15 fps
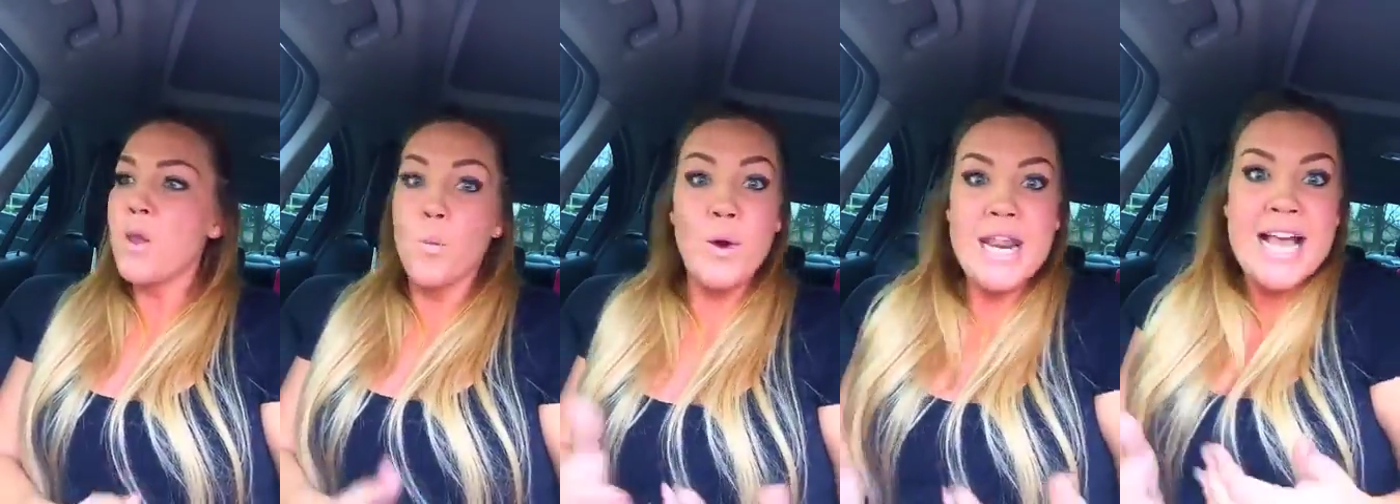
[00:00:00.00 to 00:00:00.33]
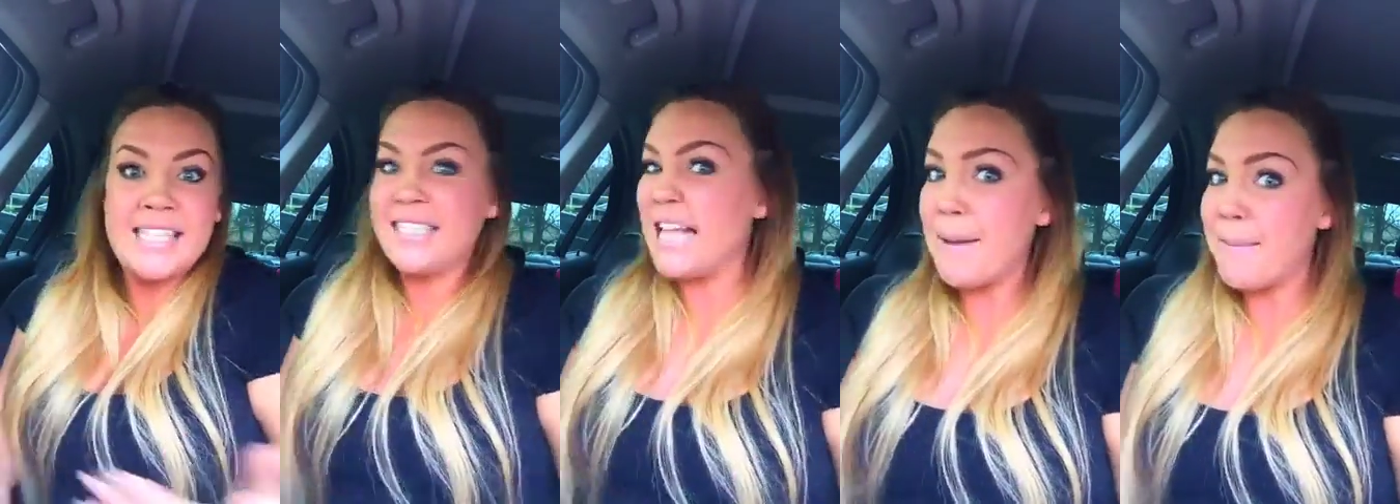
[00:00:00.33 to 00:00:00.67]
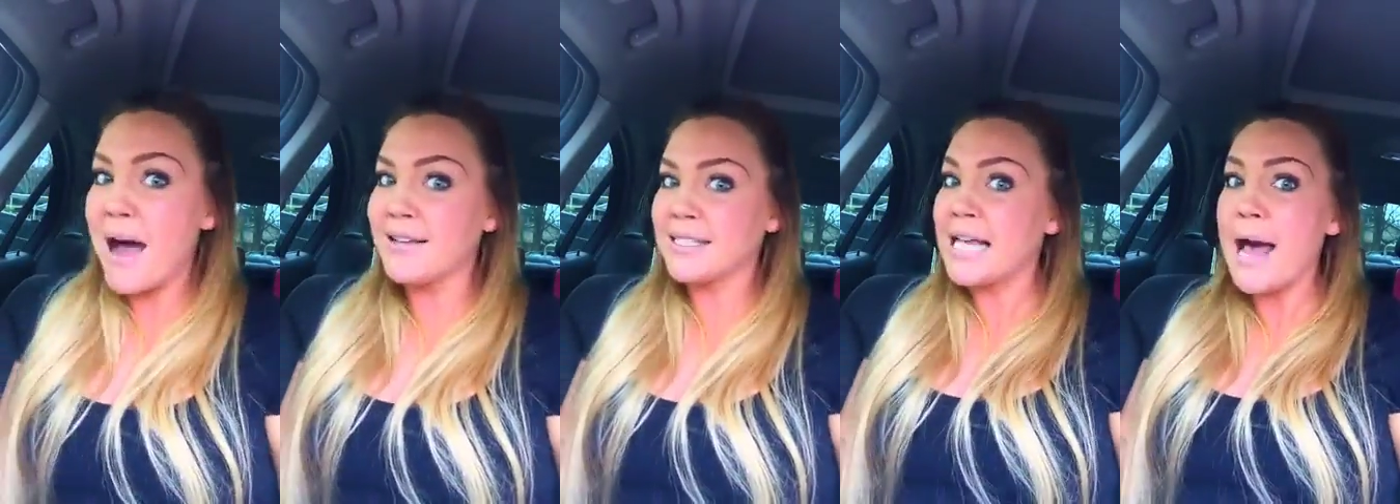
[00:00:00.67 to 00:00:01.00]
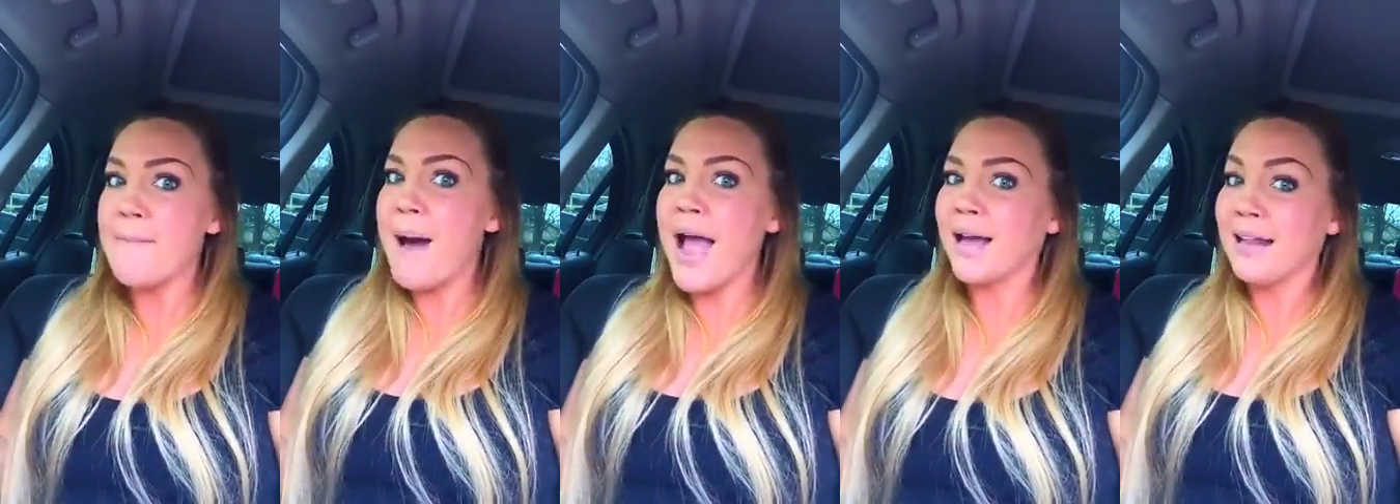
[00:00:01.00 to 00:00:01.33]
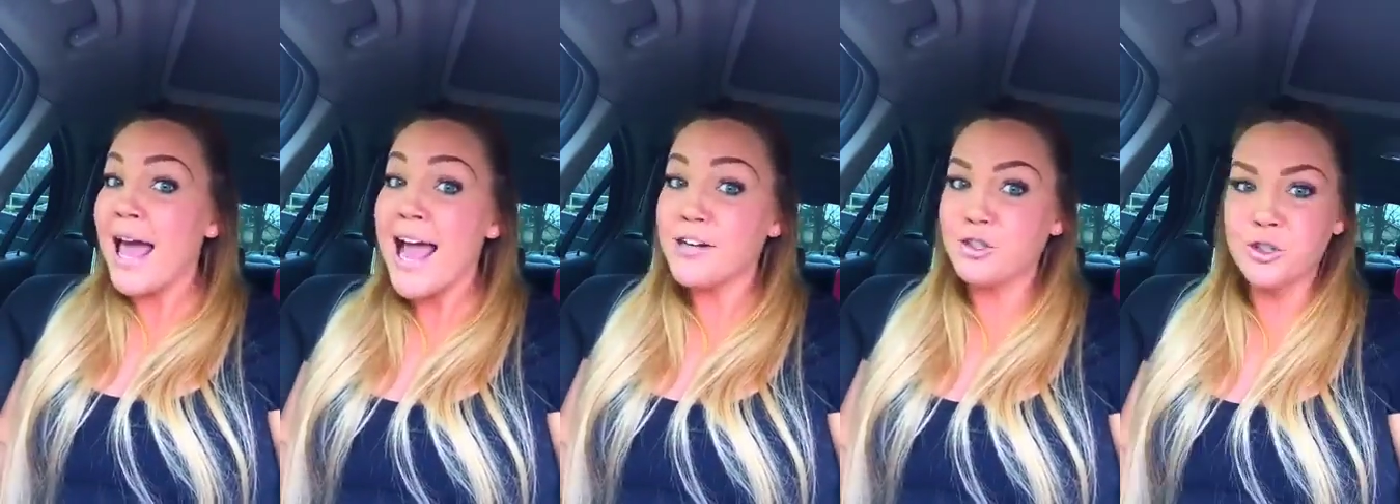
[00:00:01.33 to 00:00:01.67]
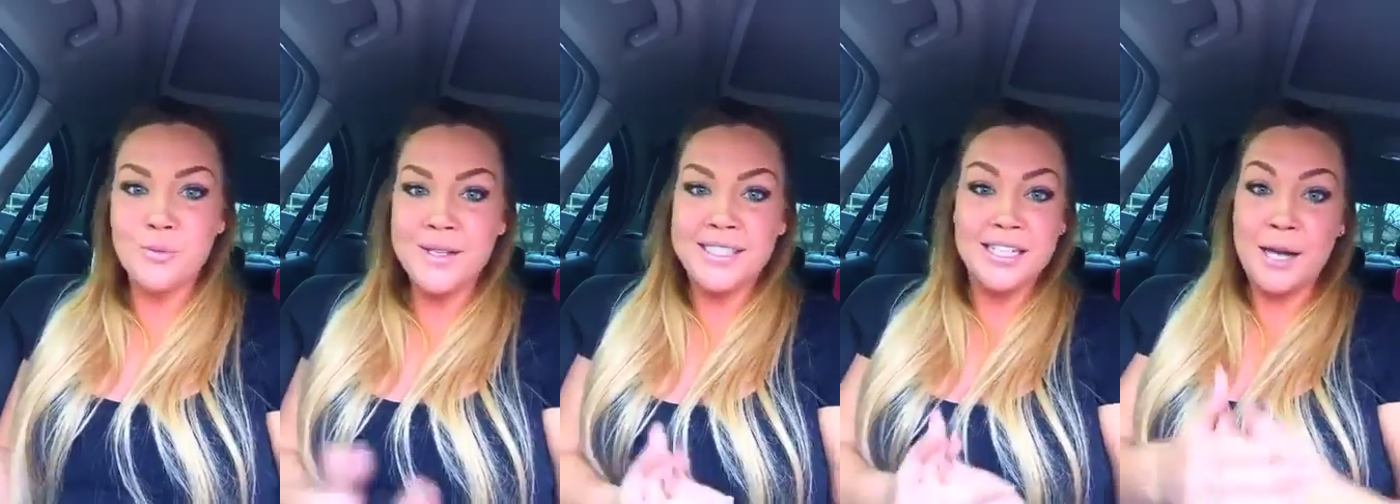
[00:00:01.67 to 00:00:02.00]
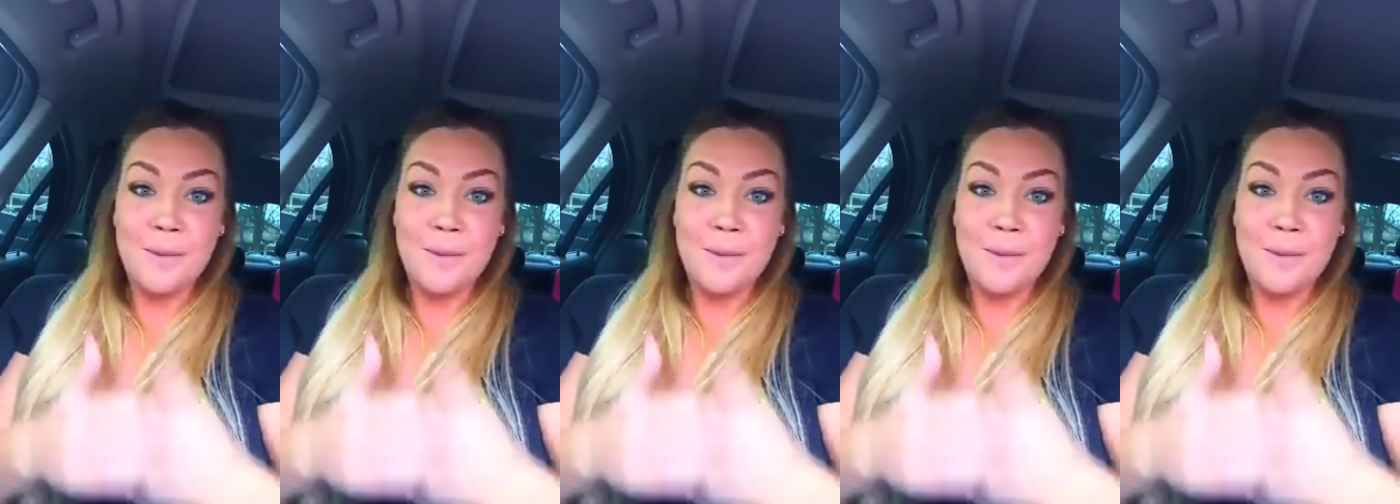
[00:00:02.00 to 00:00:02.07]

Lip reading: when they step outside my classroom, it's the